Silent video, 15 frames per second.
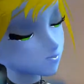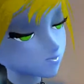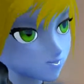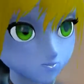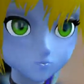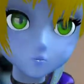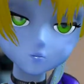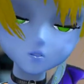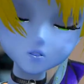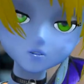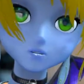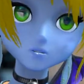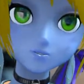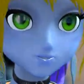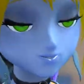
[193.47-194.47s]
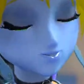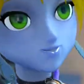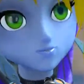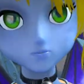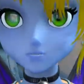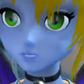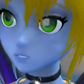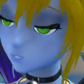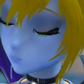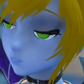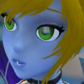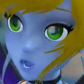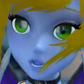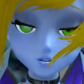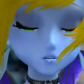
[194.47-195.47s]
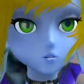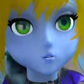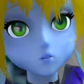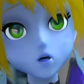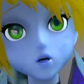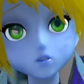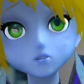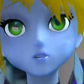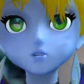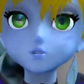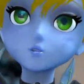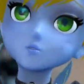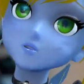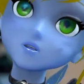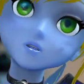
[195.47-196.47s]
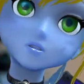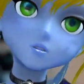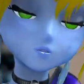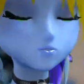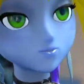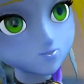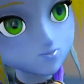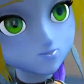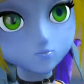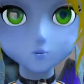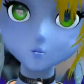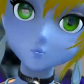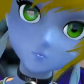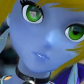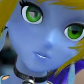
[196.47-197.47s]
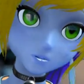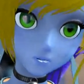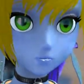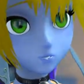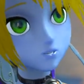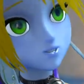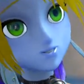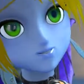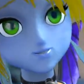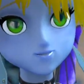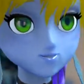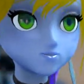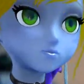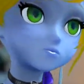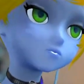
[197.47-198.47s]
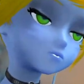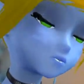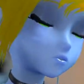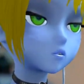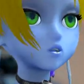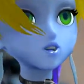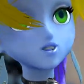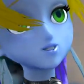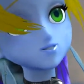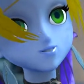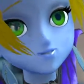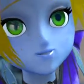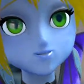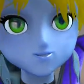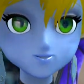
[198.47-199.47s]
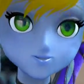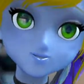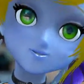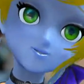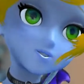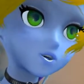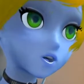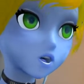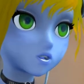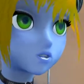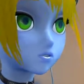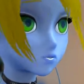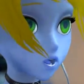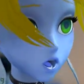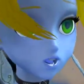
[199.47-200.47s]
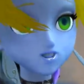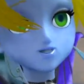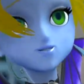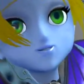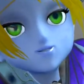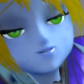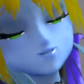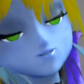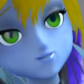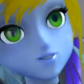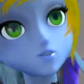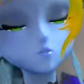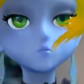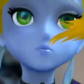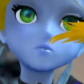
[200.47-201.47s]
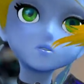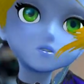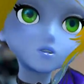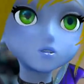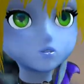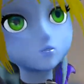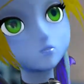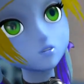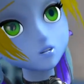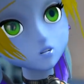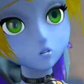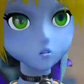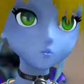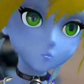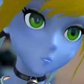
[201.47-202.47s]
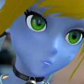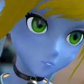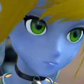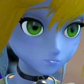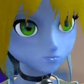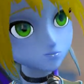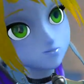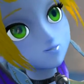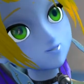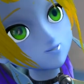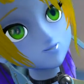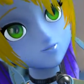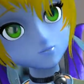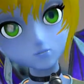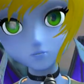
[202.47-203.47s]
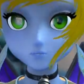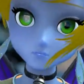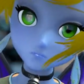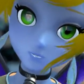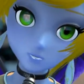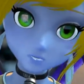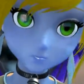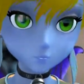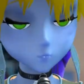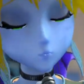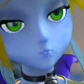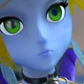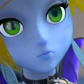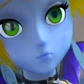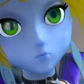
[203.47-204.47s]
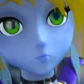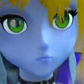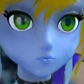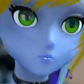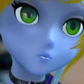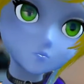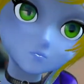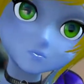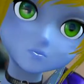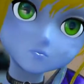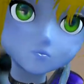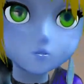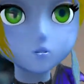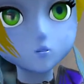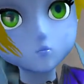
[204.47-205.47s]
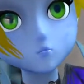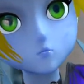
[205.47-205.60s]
work, work, work. You don't gotta go to work, work, work, work, work, work, work. Let my body just work, work, work, work, work, work, work. We can work from home.